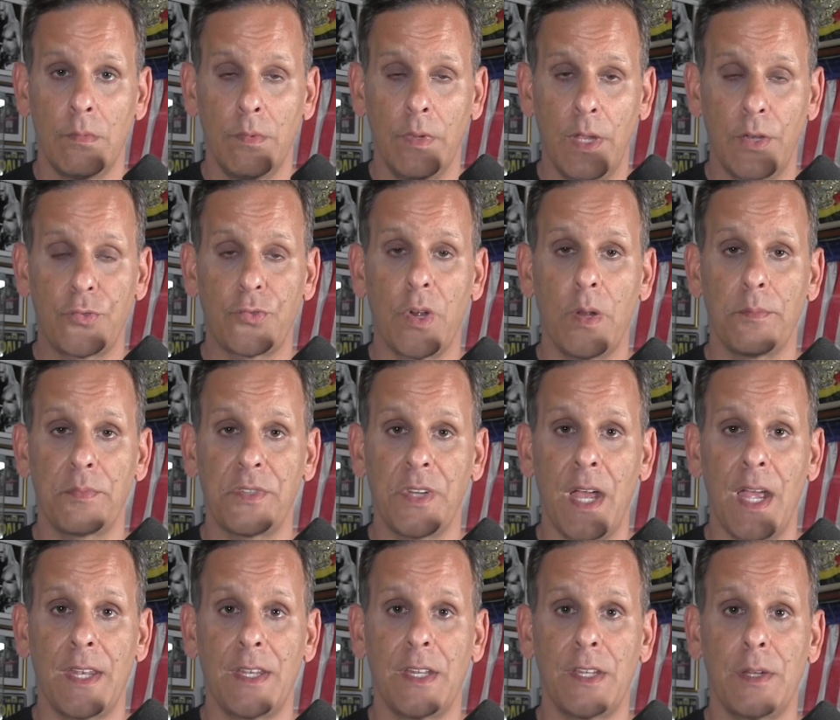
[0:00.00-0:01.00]
that Trump
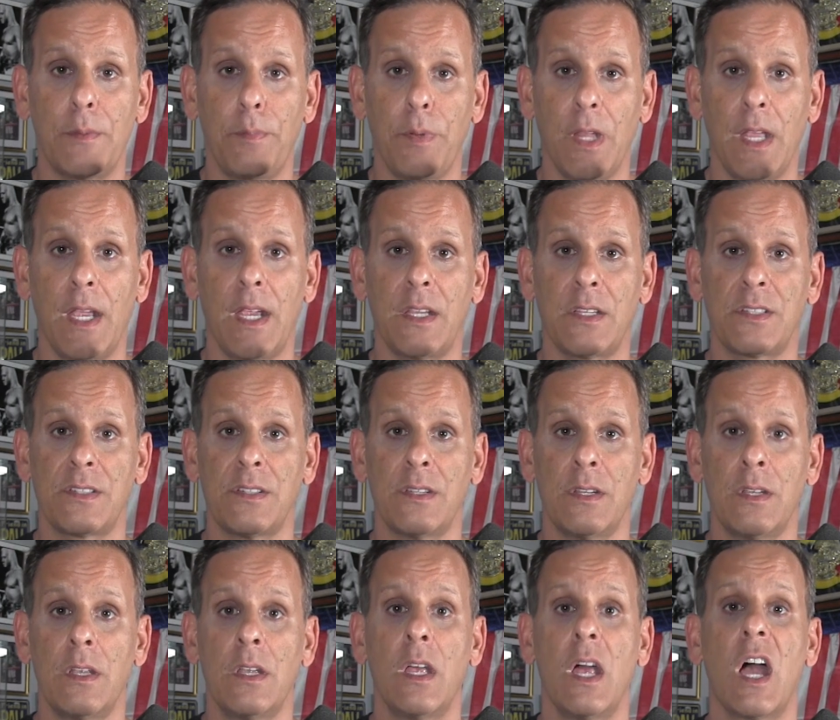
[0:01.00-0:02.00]
signed into place
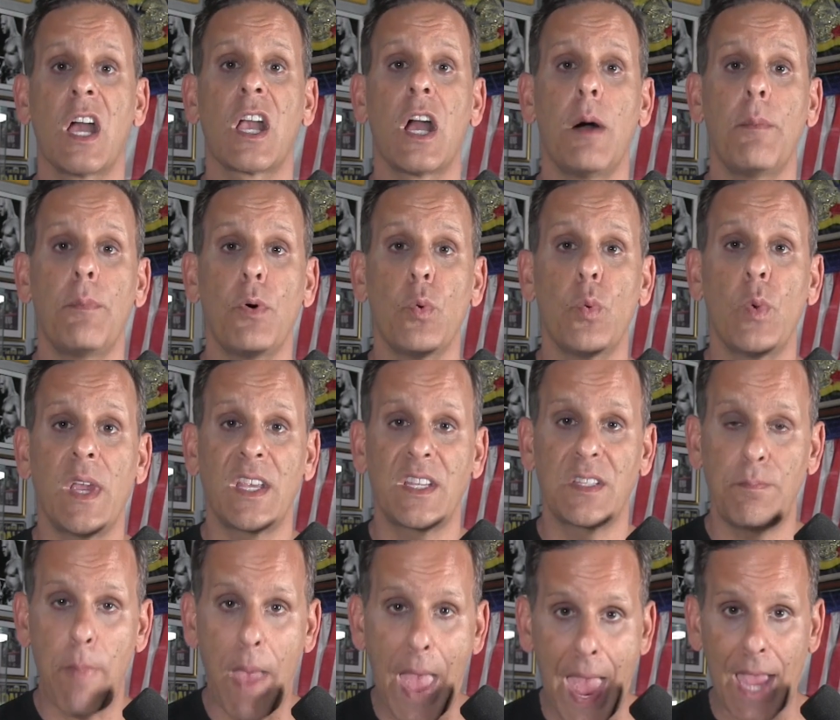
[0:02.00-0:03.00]
a couple
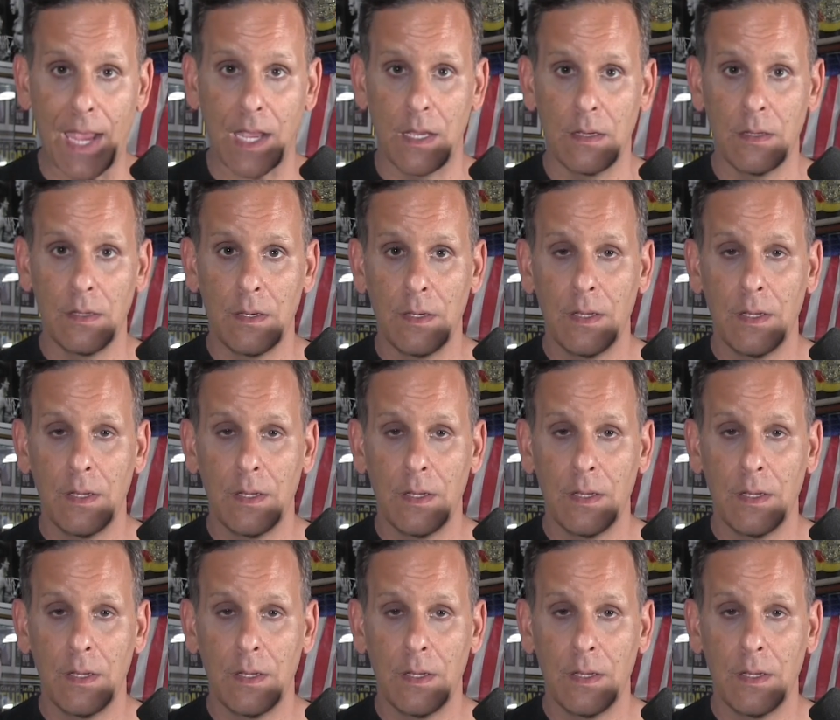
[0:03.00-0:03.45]
weeks back.